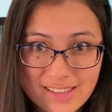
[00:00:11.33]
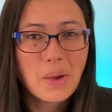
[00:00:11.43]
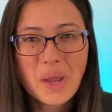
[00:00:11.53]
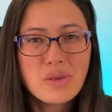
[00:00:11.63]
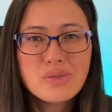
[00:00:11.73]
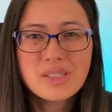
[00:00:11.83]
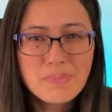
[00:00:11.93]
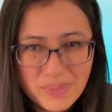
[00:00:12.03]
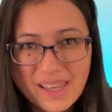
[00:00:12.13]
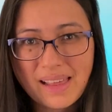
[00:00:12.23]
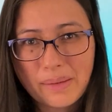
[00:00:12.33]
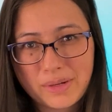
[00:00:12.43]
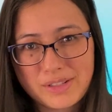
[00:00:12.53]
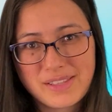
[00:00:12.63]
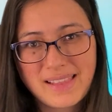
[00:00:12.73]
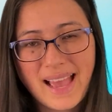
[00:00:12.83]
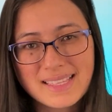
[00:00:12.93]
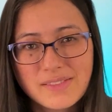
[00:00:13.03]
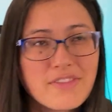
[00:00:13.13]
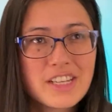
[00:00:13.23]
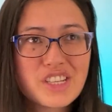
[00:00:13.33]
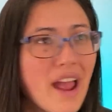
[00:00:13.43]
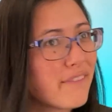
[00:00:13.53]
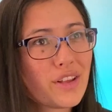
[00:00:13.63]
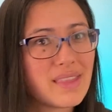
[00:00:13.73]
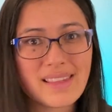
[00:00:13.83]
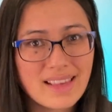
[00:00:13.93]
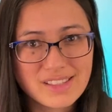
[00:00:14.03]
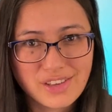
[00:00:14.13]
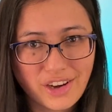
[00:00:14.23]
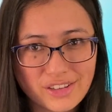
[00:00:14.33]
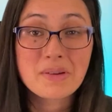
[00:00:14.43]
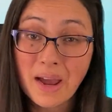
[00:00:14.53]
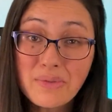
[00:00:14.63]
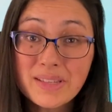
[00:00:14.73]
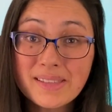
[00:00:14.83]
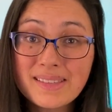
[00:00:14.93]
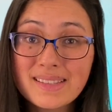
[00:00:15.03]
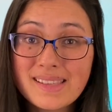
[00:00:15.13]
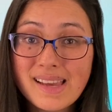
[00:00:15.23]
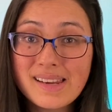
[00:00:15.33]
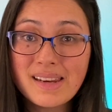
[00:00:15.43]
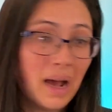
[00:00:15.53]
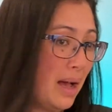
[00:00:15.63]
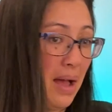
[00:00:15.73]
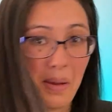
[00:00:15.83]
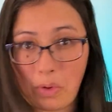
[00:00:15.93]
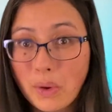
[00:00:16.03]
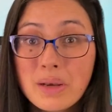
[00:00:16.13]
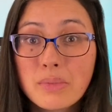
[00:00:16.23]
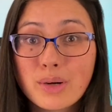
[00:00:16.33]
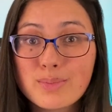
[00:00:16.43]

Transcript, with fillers: Now, I used to be that person that has to finish everything they start, but I recently decided I'm quitting more